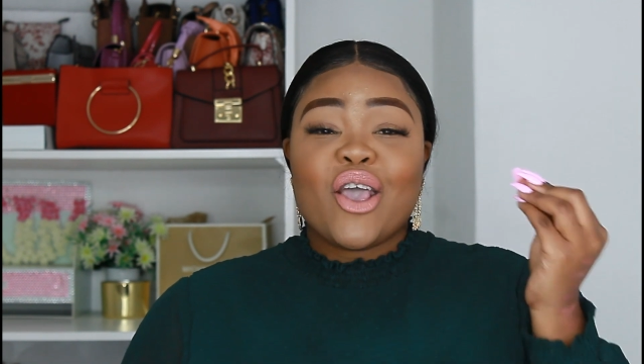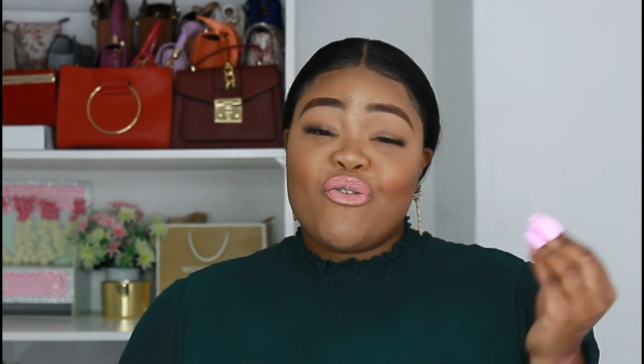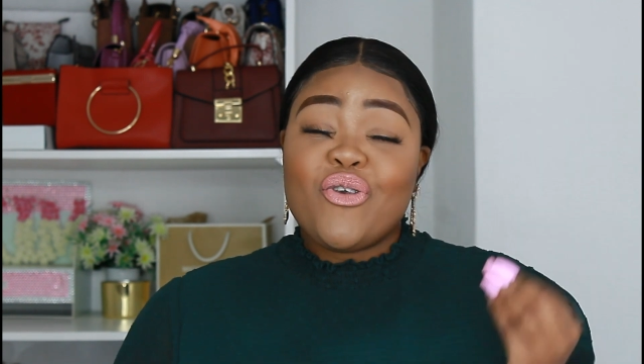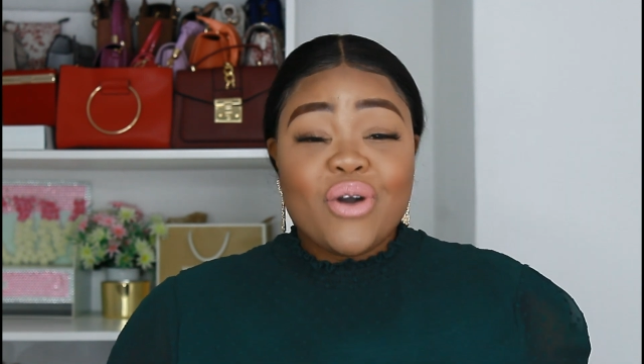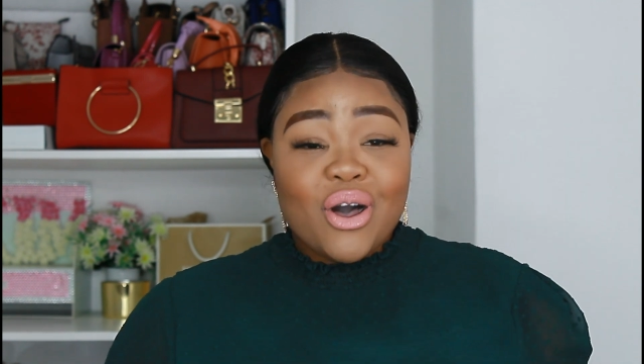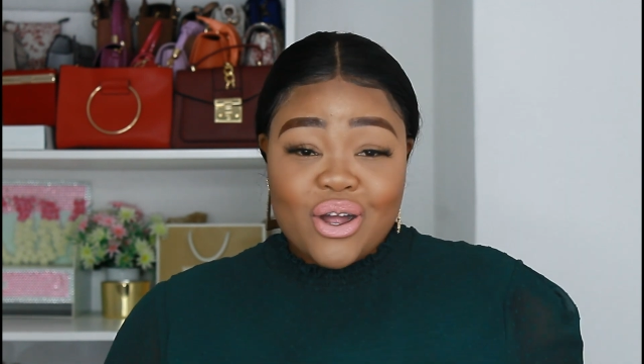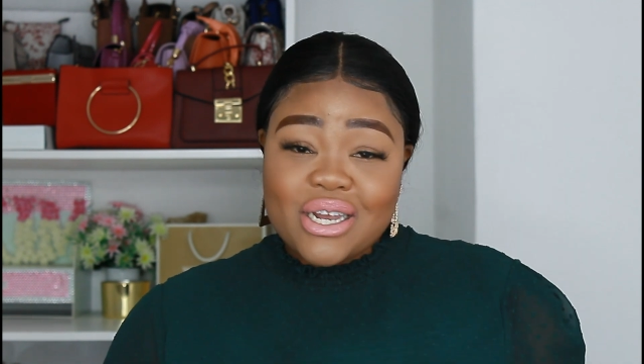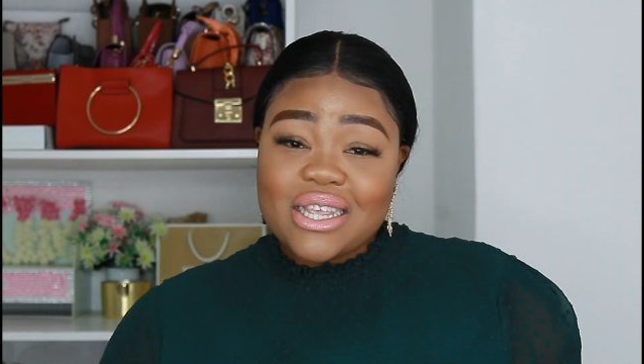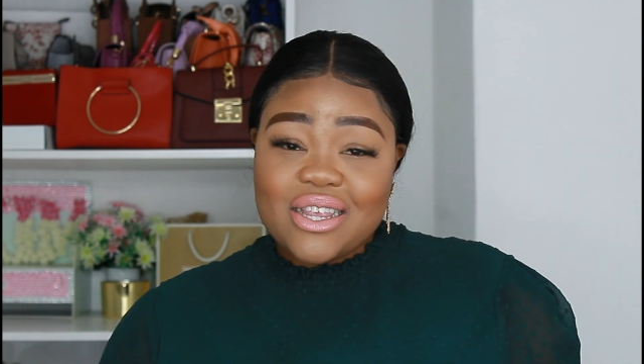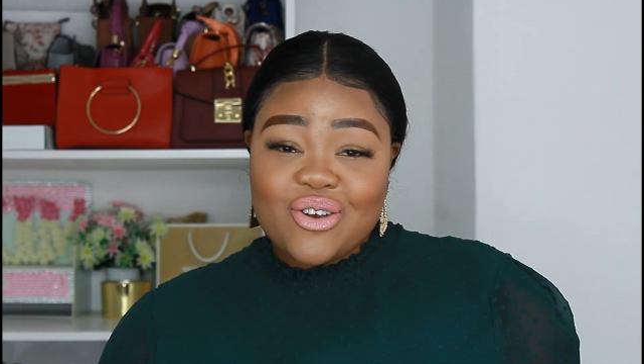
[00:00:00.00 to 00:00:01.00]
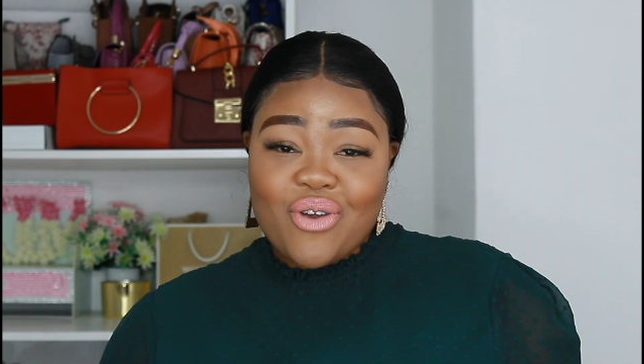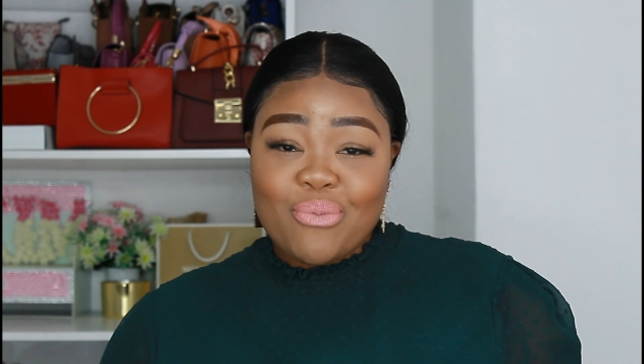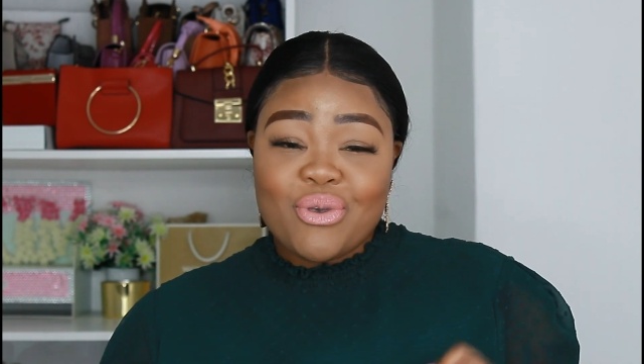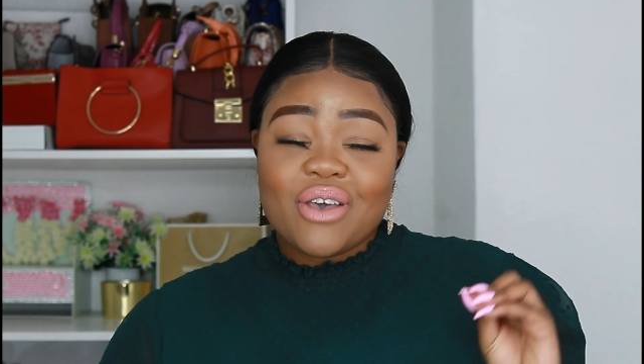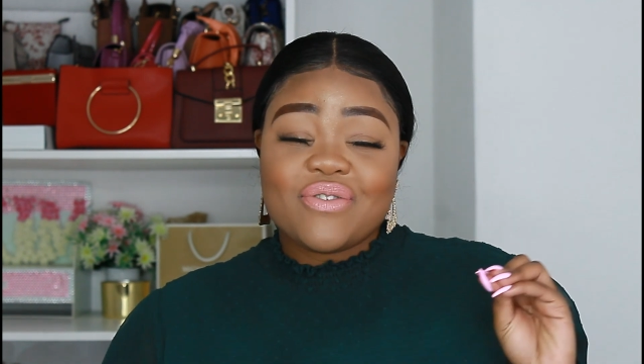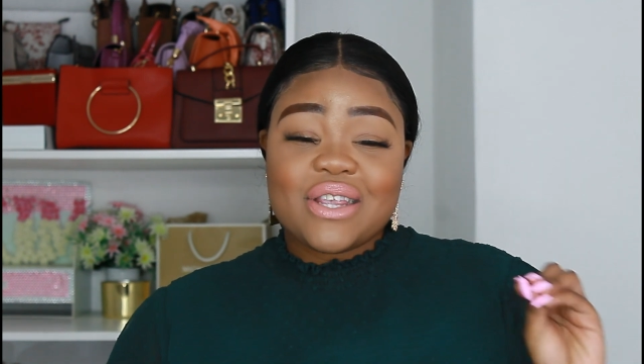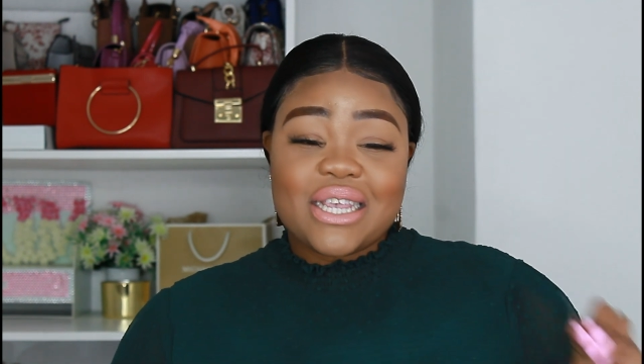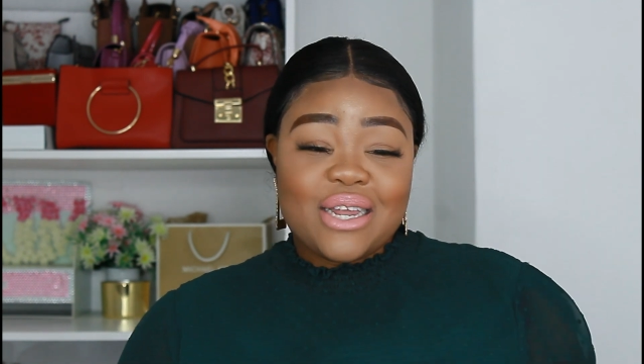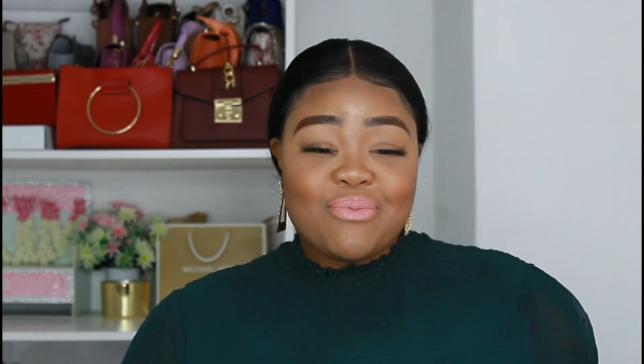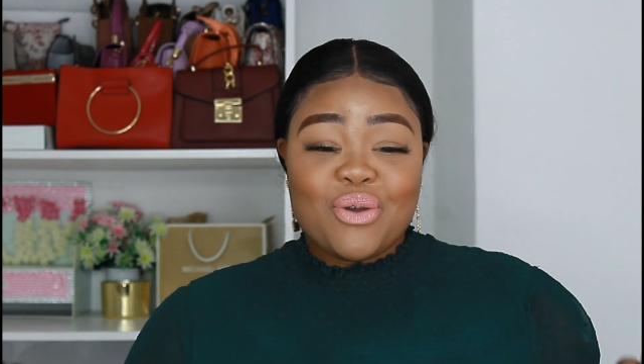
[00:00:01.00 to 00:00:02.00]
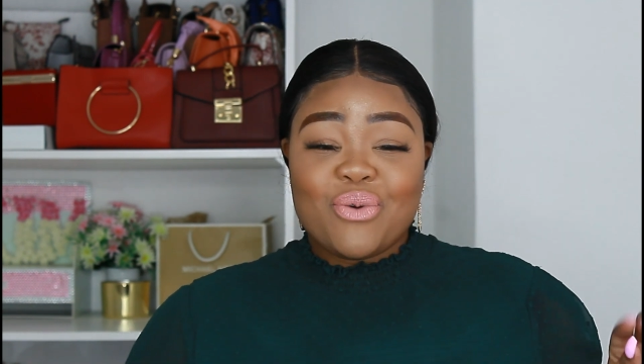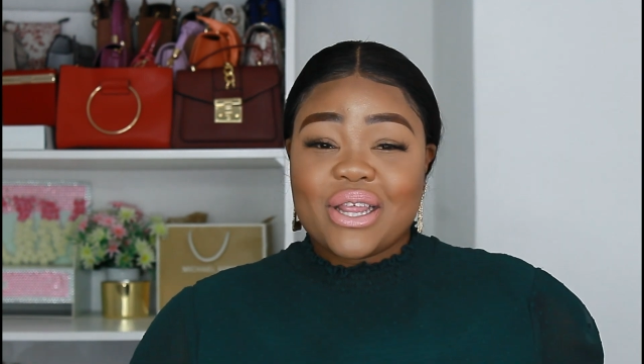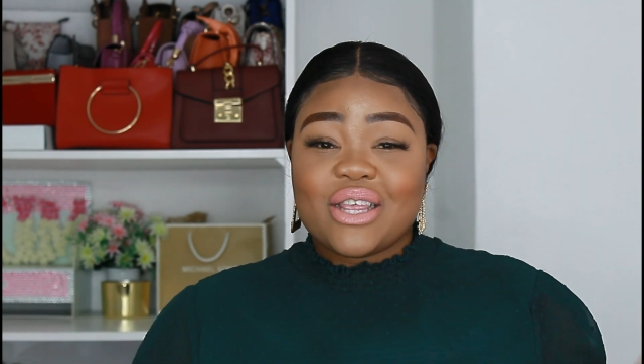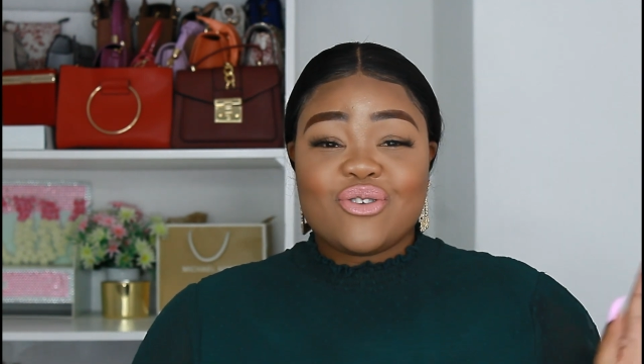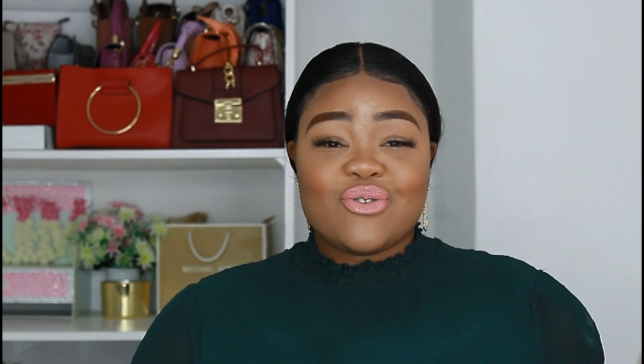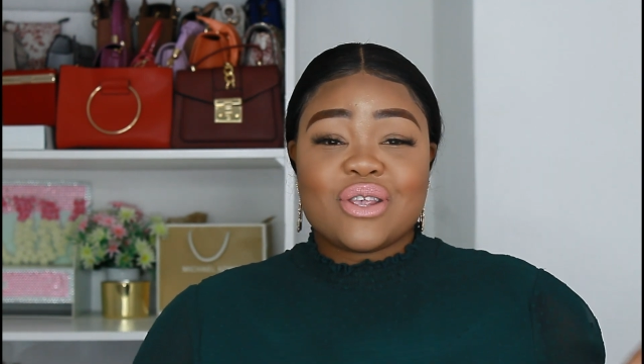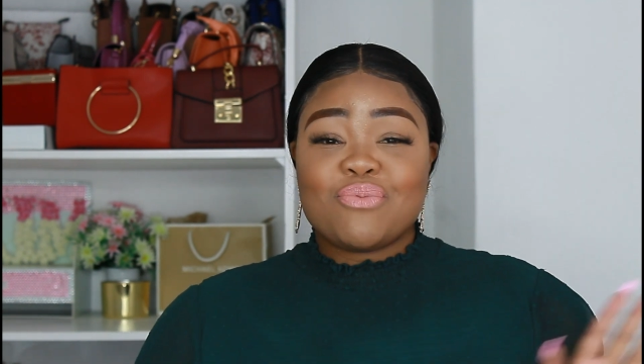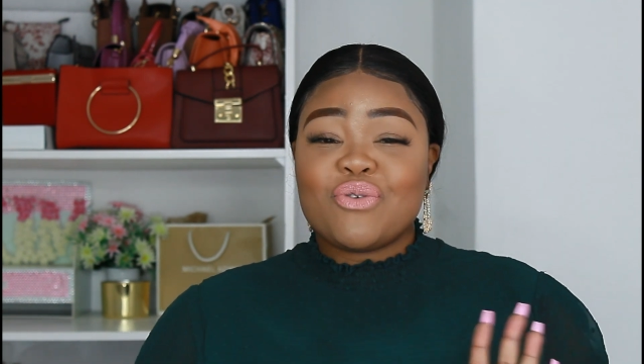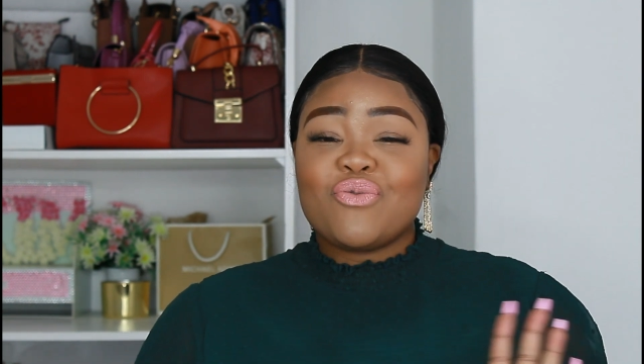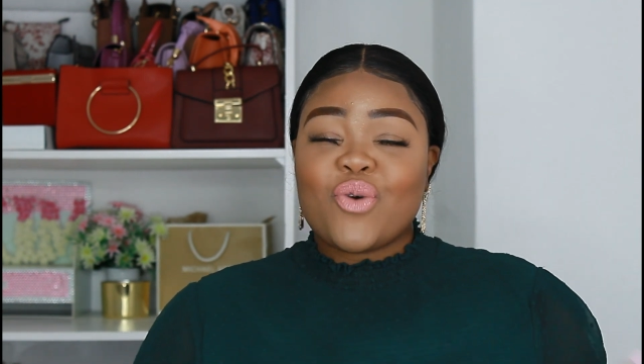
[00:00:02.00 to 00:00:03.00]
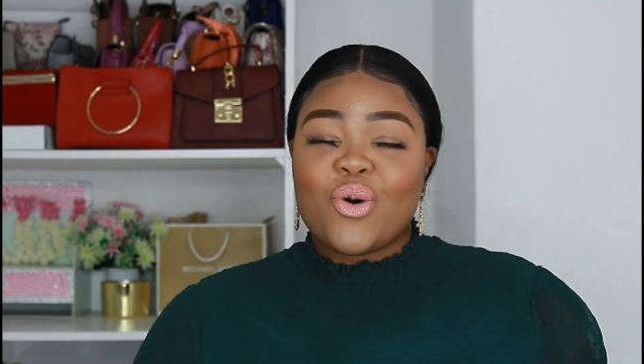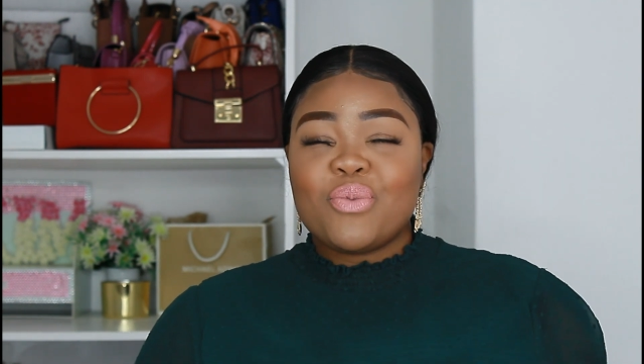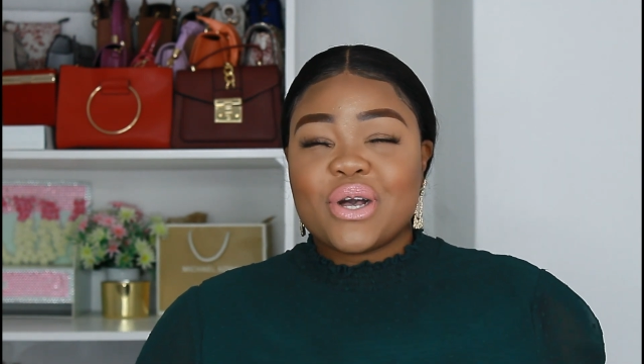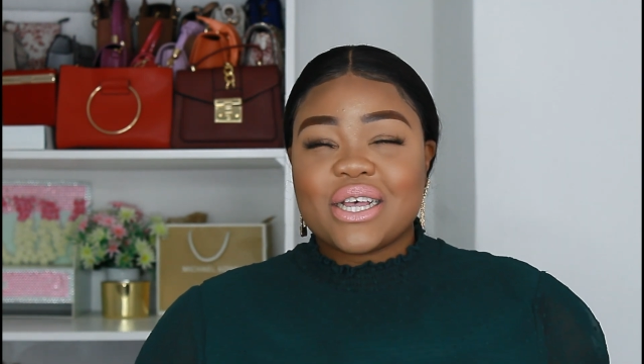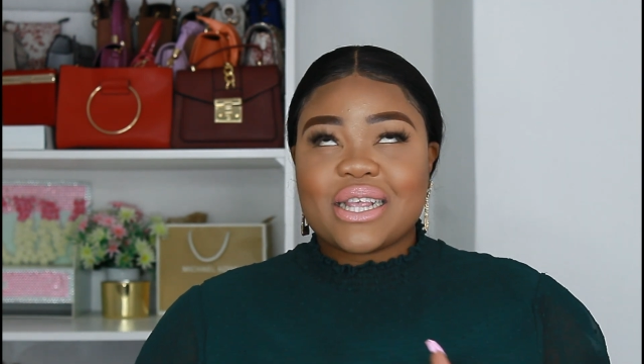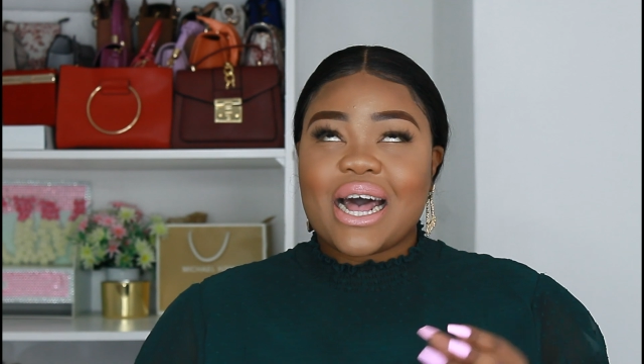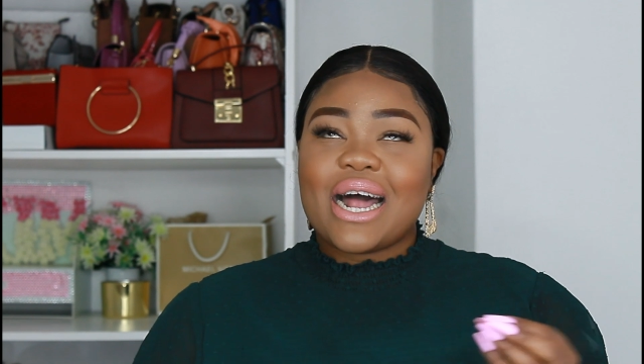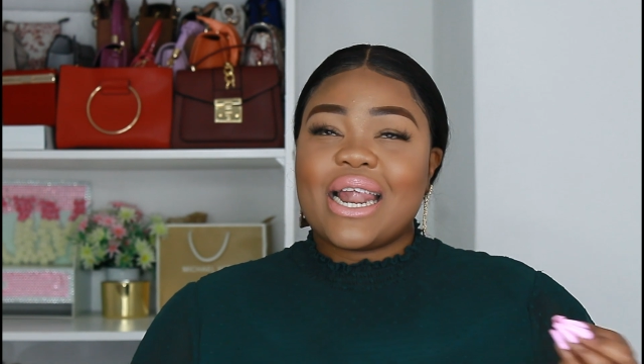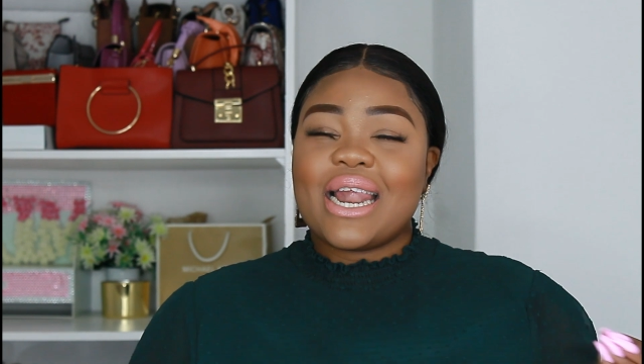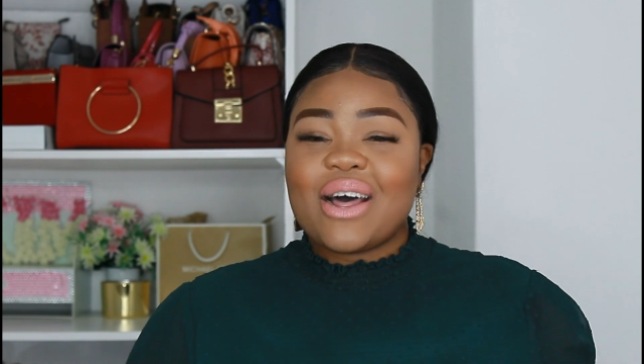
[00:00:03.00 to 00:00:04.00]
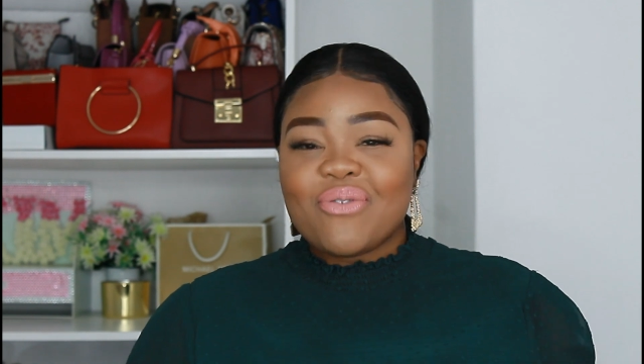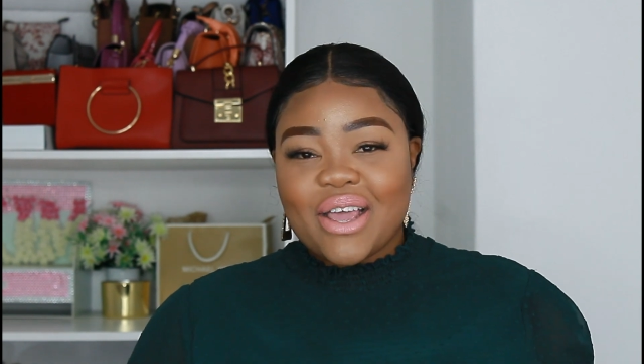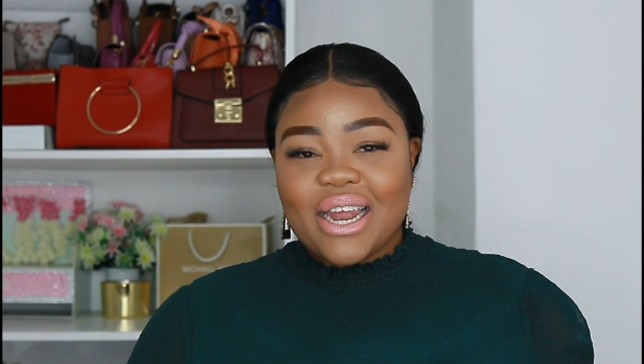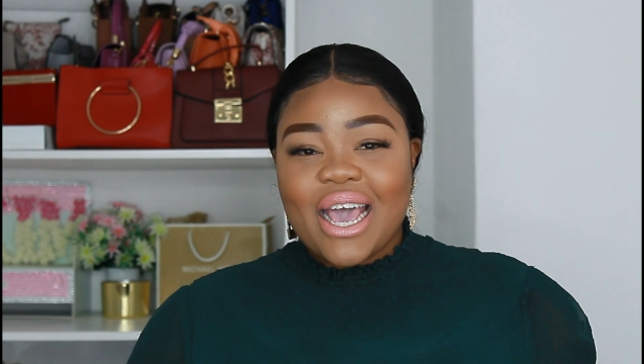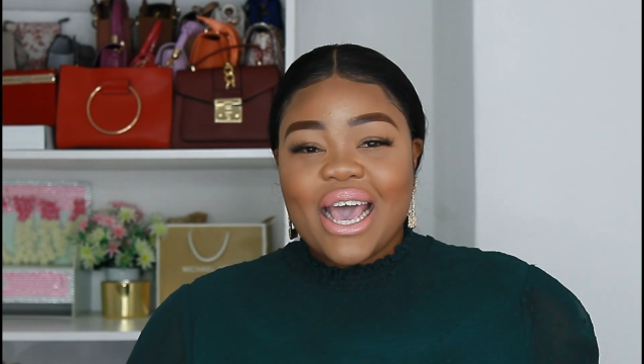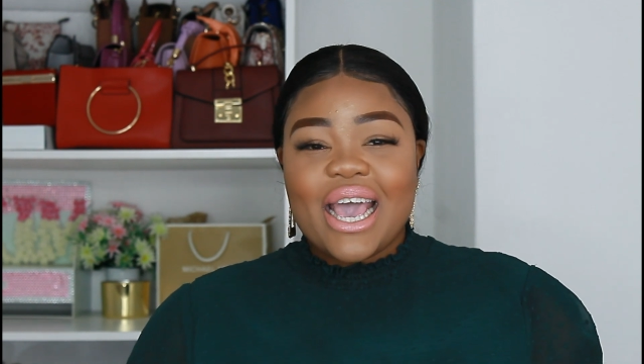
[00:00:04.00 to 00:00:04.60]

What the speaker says: If you are on Instagram, you have seen me wear this dress before because I love it.